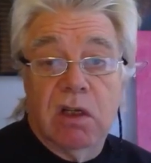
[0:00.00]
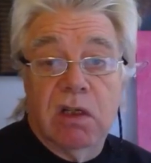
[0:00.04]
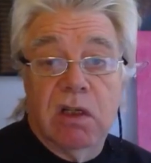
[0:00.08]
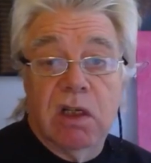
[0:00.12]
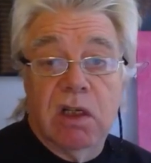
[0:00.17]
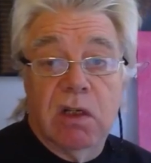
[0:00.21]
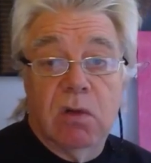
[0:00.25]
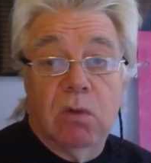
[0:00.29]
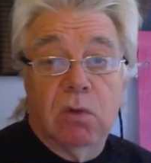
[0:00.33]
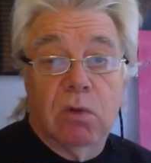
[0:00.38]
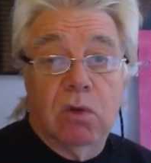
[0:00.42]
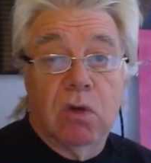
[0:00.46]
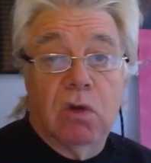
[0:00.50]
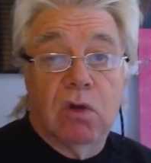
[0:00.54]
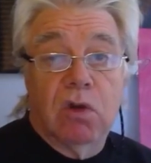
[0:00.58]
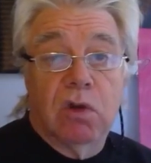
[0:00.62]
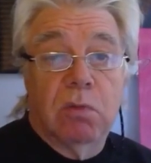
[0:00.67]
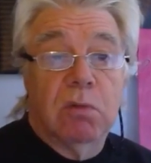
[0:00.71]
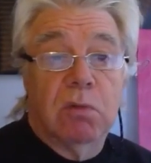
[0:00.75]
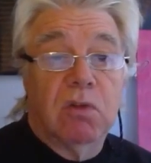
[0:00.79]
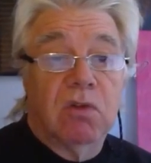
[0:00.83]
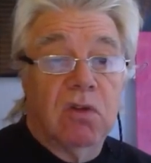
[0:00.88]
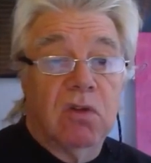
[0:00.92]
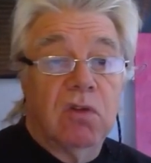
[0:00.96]
legal
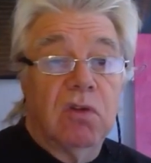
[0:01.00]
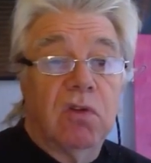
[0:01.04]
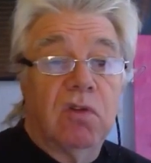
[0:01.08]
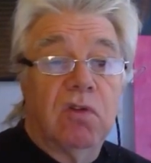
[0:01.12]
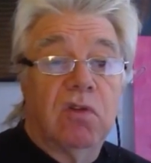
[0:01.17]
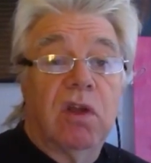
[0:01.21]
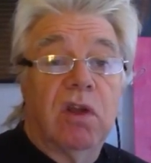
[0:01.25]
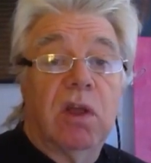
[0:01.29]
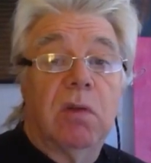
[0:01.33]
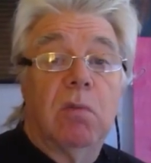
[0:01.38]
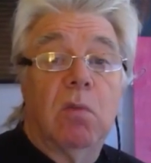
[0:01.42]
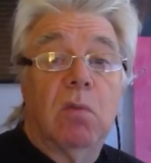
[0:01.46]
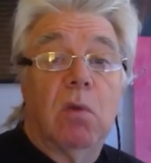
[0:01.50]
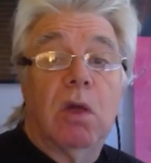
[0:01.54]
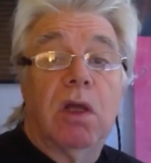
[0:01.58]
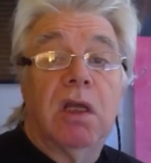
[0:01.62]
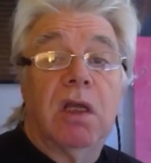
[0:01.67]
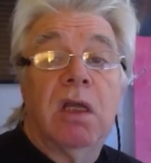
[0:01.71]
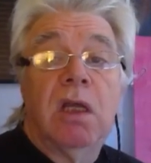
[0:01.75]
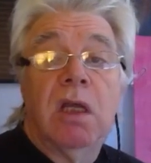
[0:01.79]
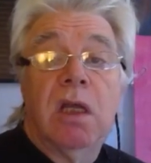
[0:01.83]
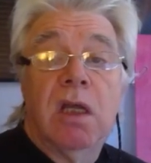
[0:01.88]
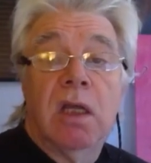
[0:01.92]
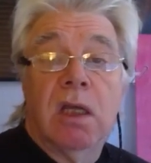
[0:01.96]
document in the same
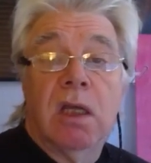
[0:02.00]
way